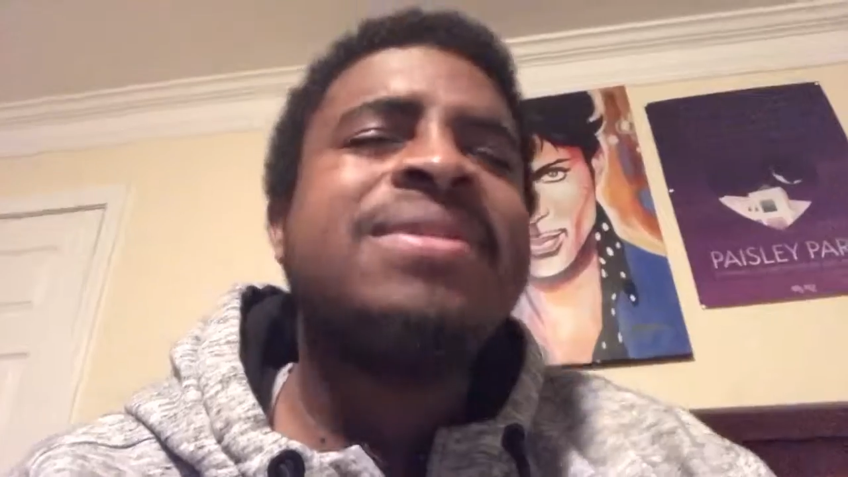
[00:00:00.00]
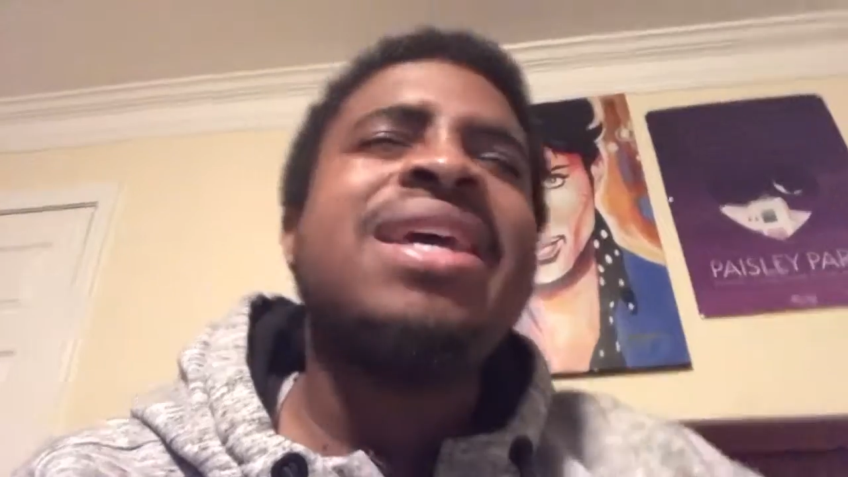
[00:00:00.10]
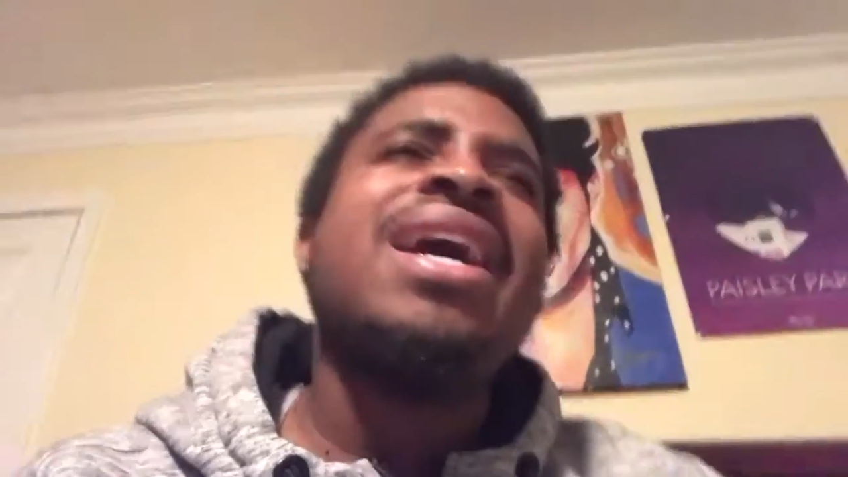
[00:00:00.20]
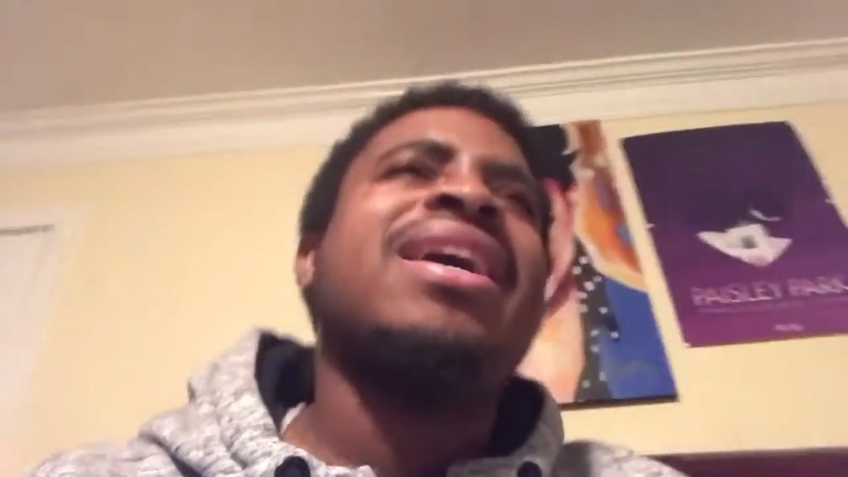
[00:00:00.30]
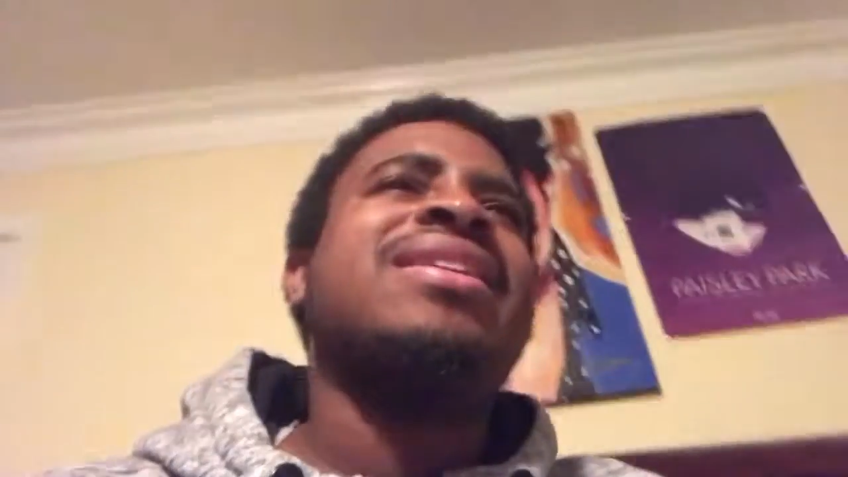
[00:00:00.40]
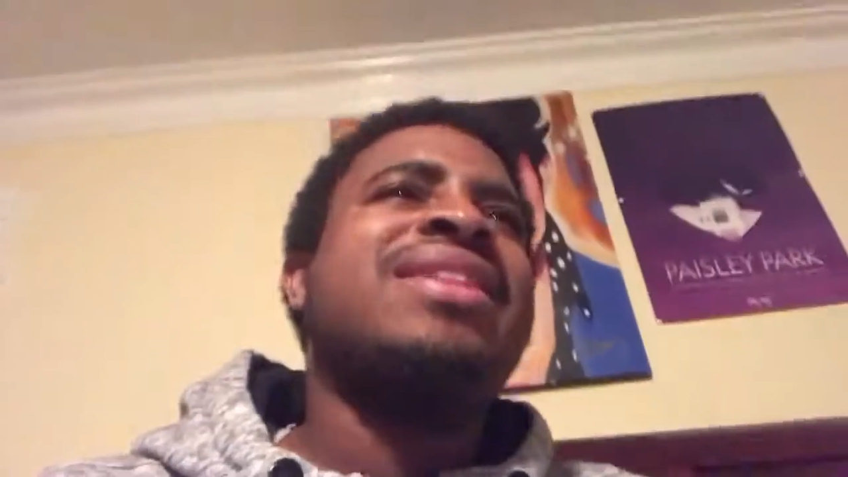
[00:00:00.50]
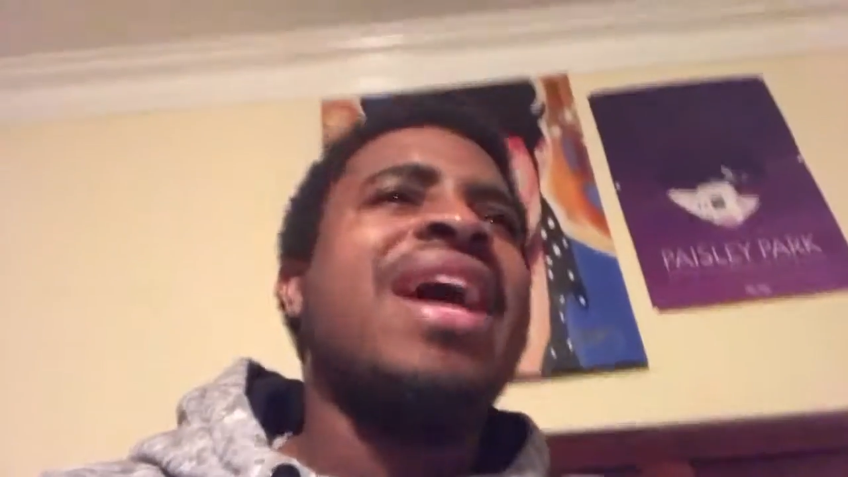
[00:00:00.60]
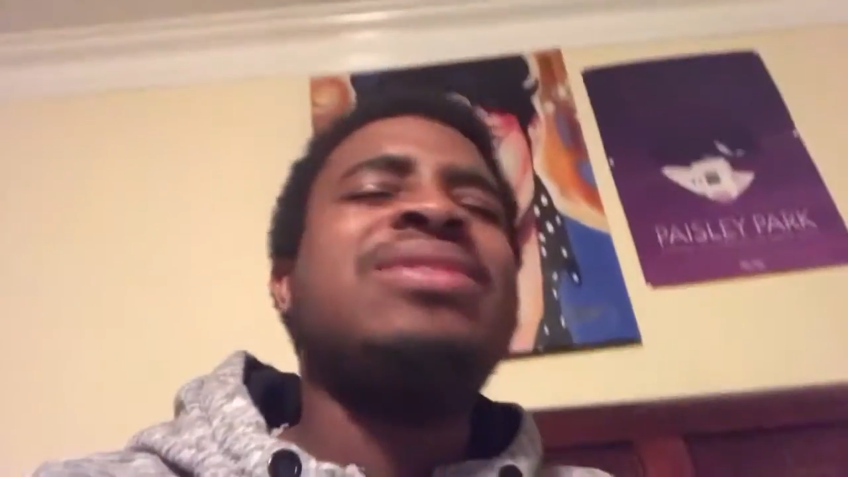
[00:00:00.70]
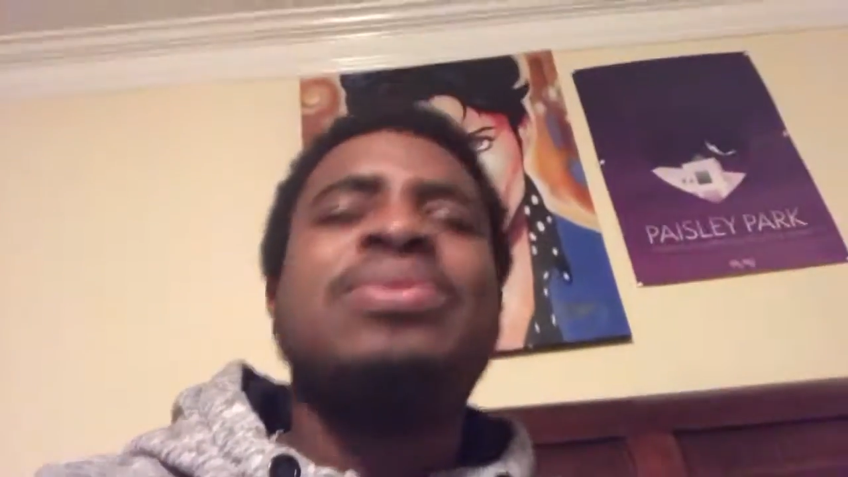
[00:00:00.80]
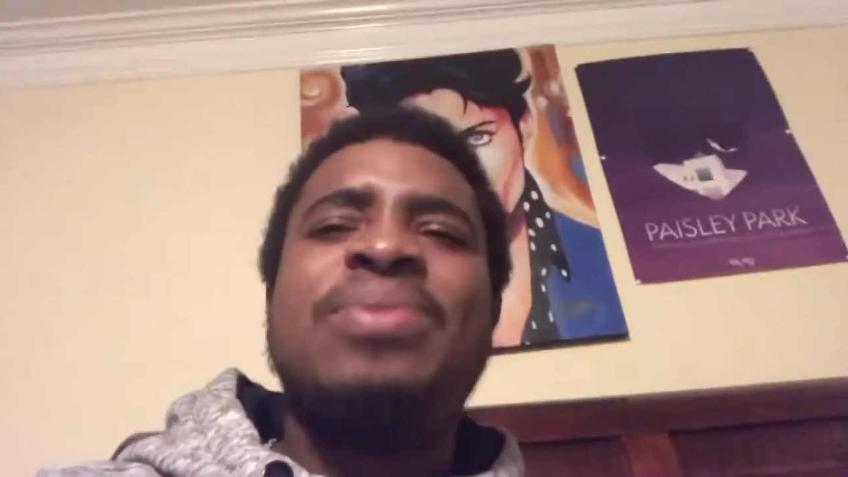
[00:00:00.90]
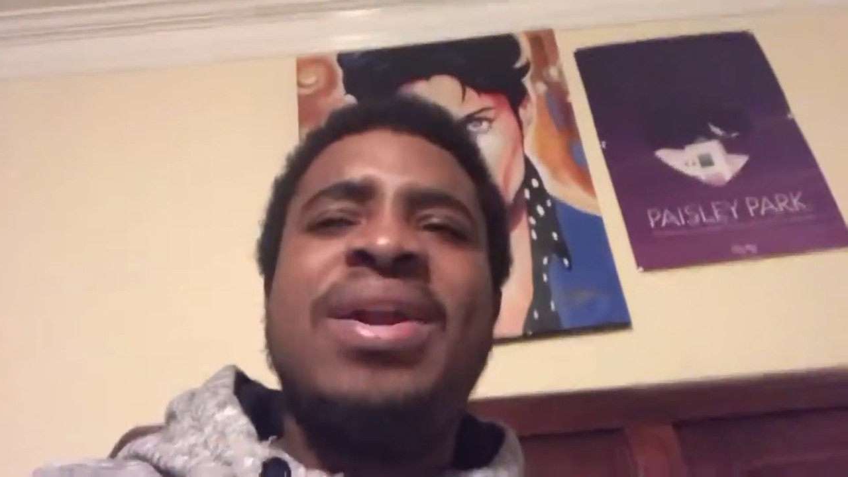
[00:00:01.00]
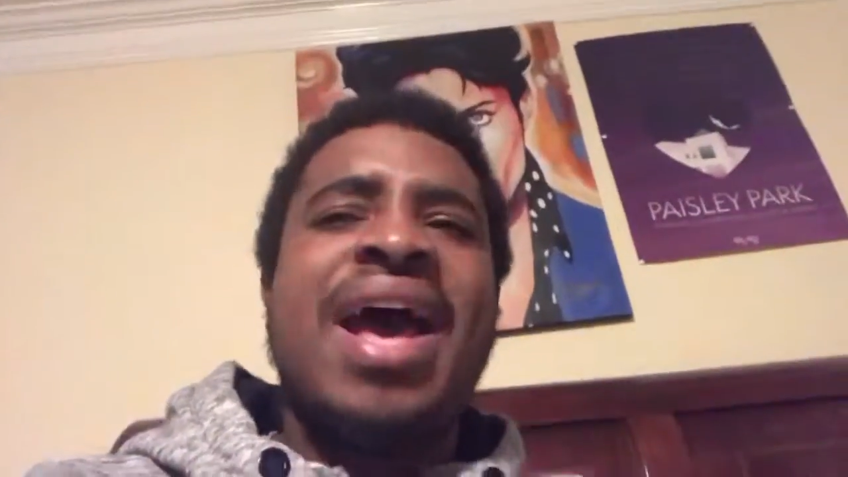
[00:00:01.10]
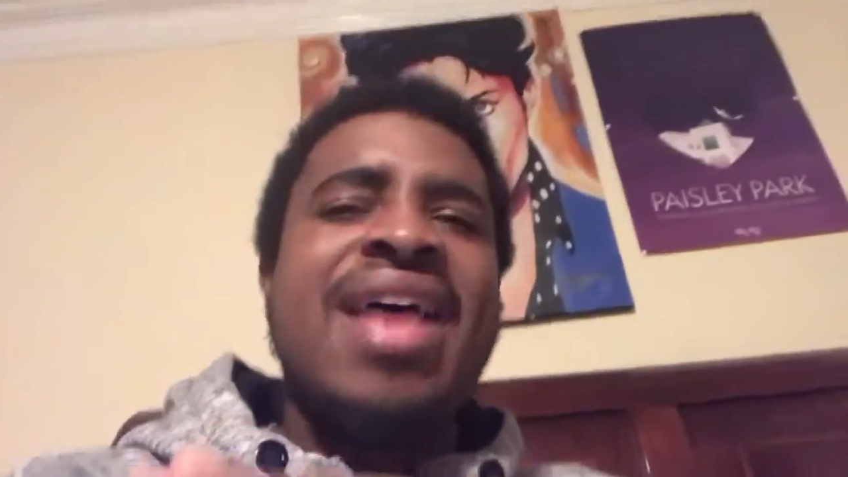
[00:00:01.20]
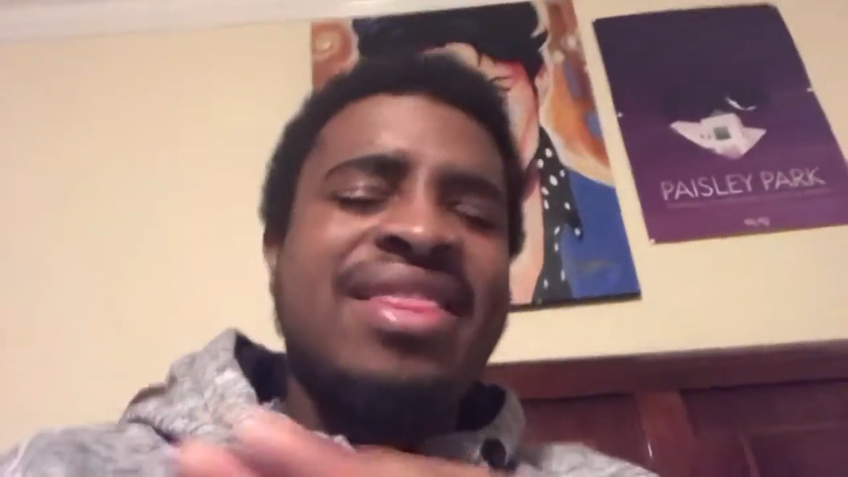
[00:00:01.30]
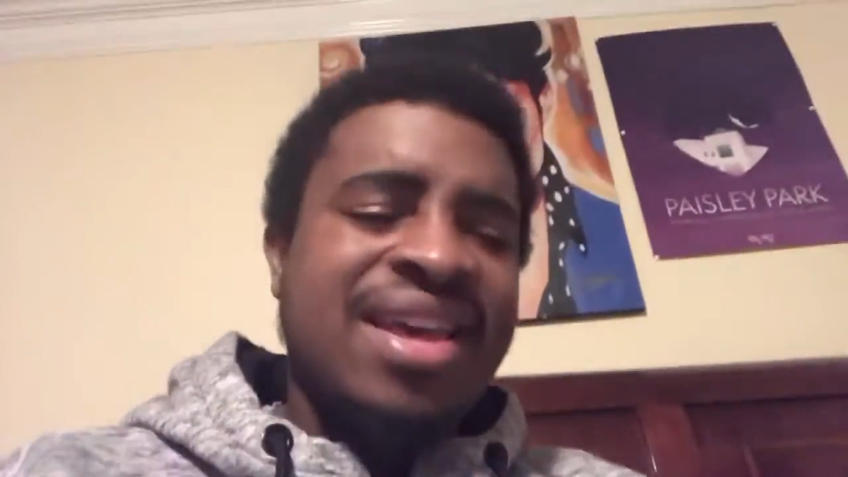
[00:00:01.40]
That's what
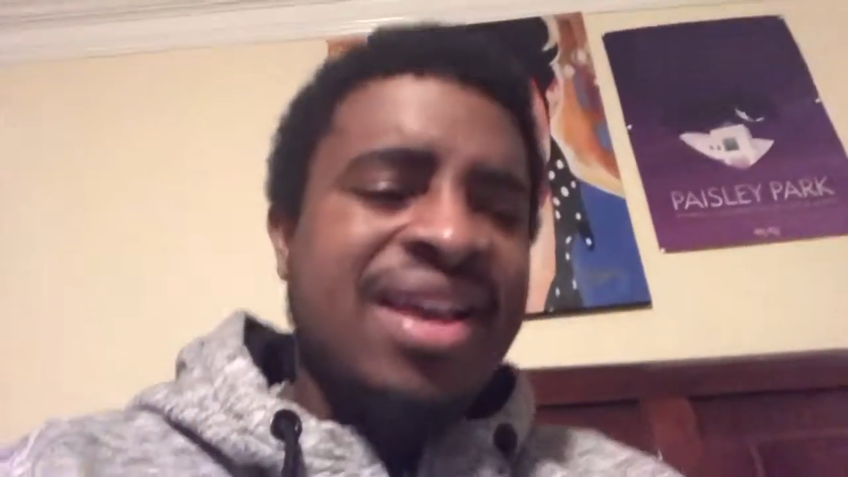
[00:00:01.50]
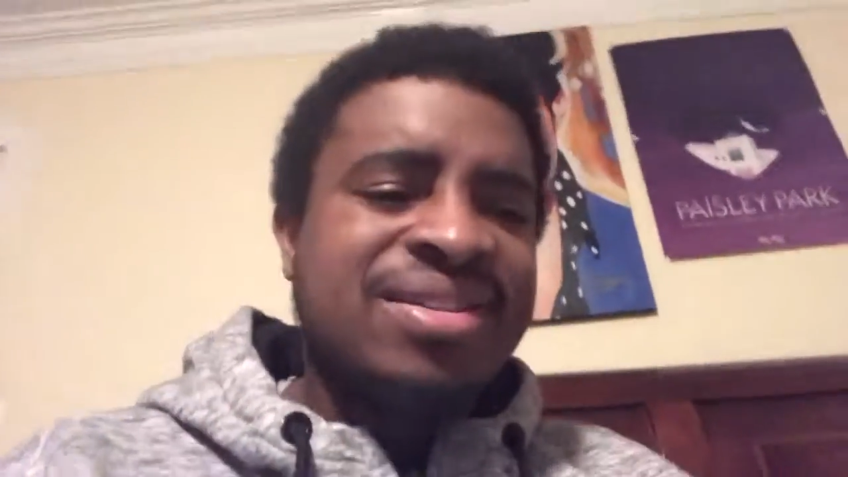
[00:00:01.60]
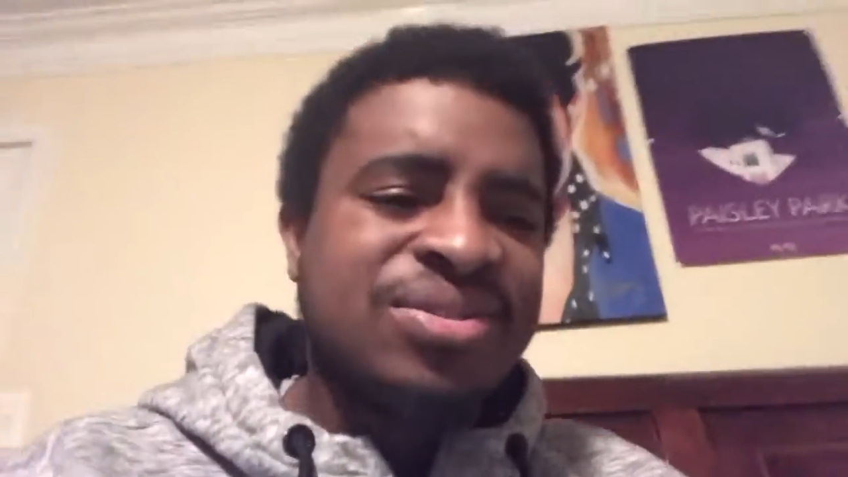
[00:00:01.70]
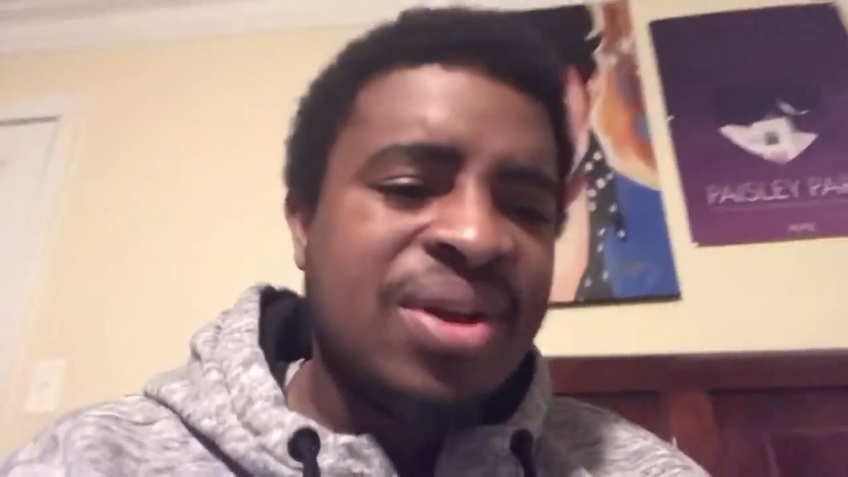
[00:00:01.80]
I think is